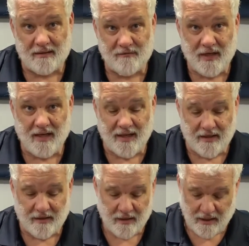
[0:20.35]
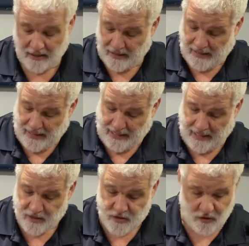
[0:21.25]
ventilator,
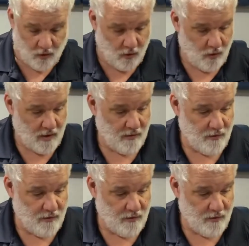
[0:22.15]
and so